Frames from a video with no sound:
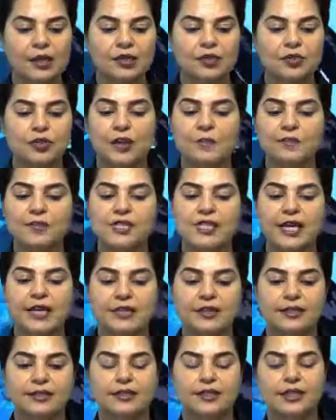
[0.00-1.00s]
Trump
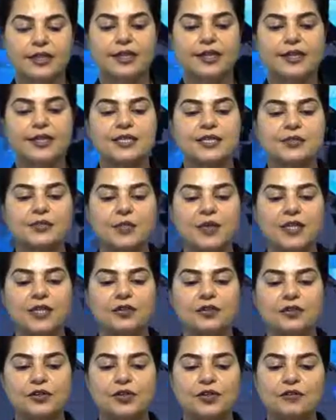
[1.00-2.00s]
said Turkey's
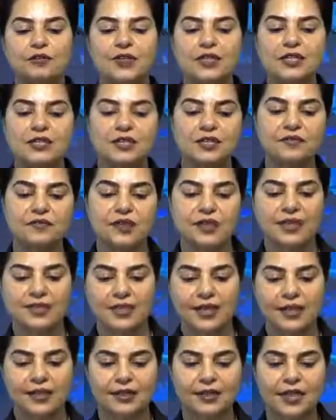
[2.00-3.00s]
military offensive is
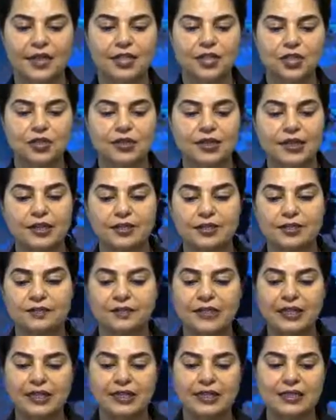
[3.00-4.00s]
endangering
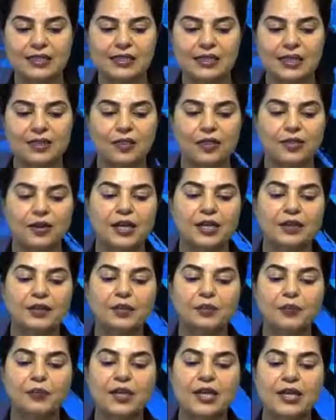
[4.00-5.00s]
civilians and
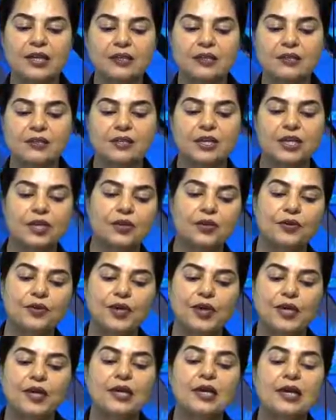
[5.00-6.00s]
threatening peace,
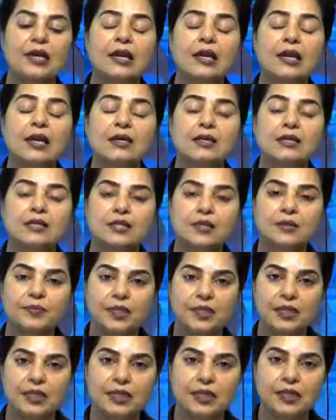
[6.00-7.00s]
security, and
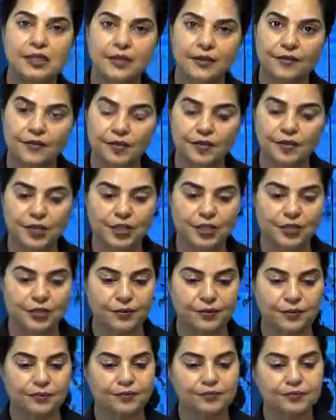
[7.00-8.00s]
stability in the
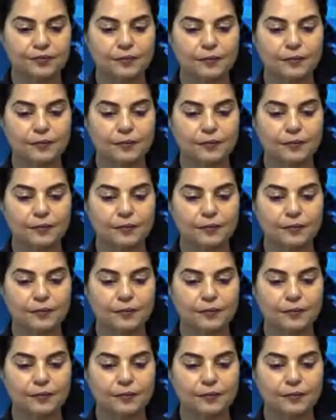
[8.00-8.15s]
region.